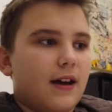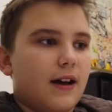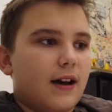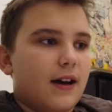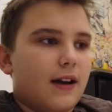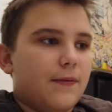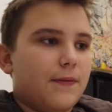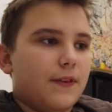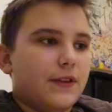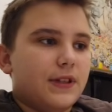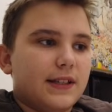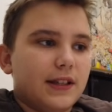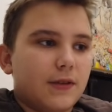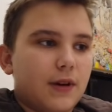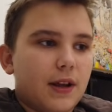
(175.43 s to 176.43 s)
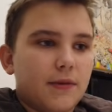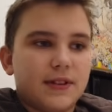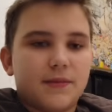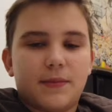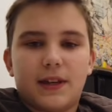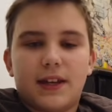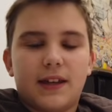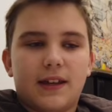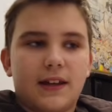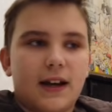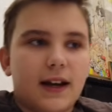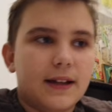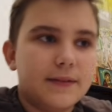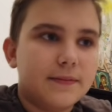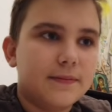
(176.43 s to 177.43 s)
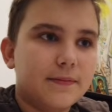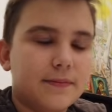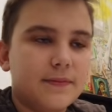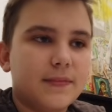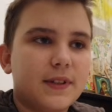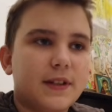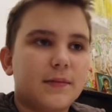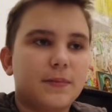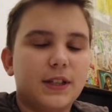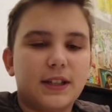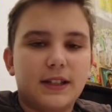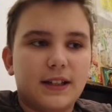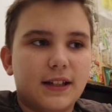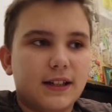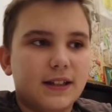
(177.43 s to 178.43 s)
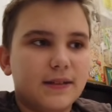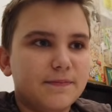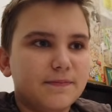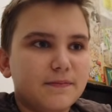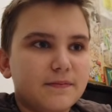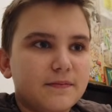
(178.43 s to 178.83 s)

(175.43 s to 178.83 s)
If you disagree with me, I completely